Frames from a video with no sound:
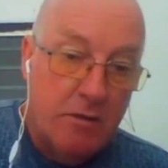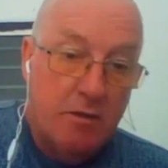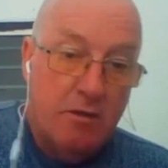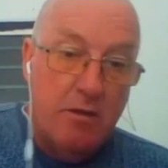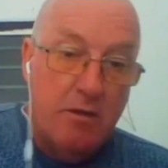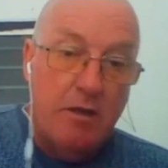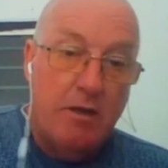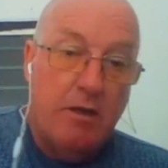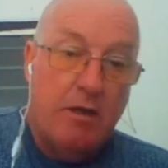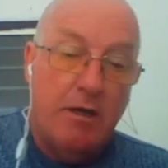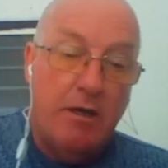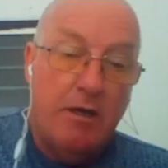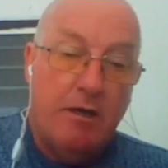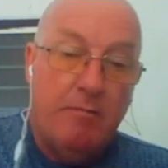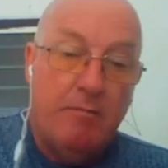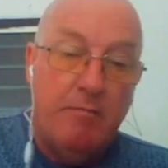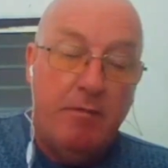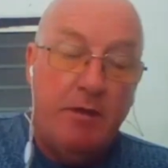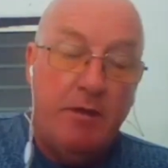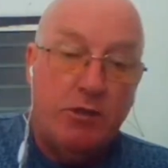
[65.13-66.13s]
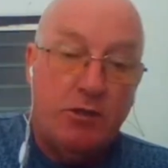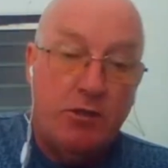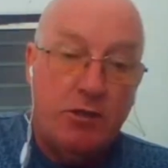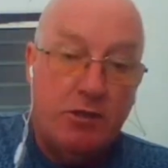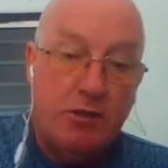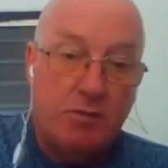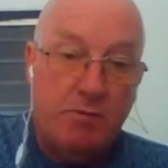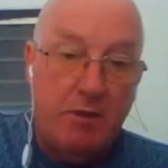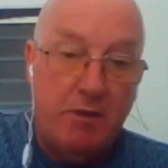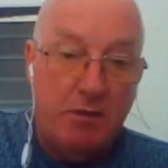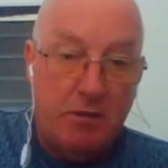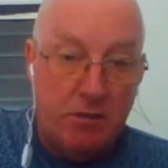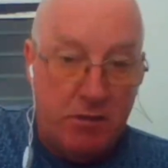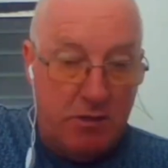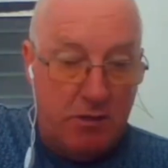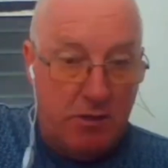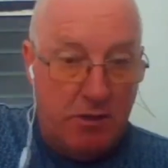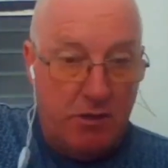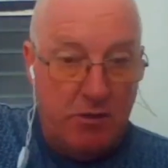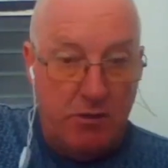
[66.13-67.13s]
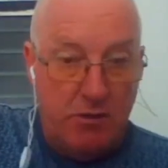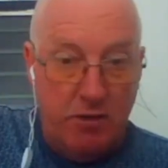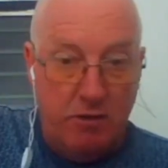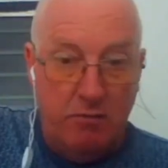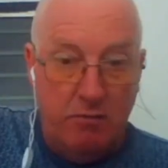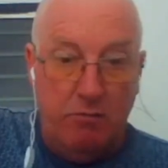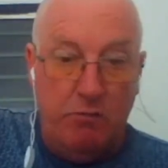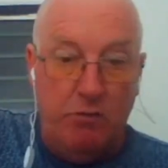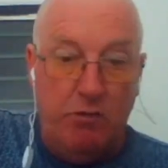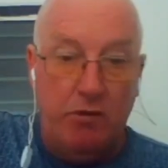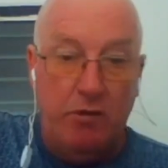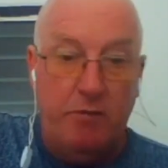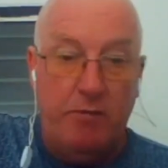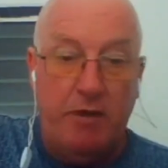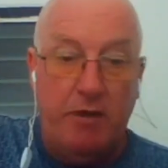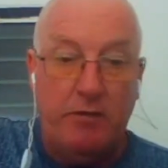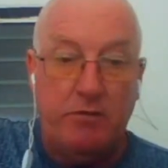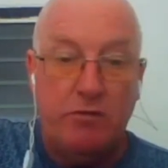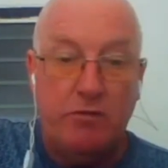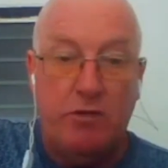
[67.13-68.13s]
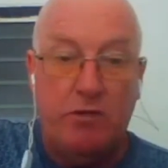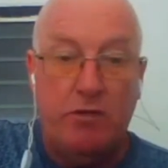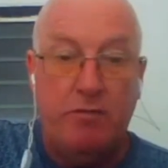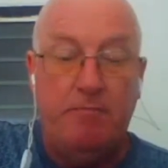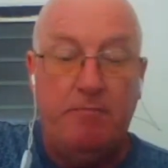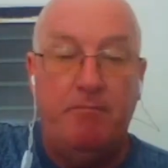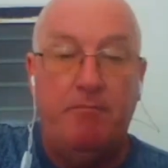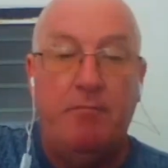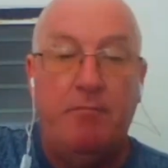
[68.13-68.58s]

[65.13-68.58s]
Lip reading: and she spent a considerable amount of time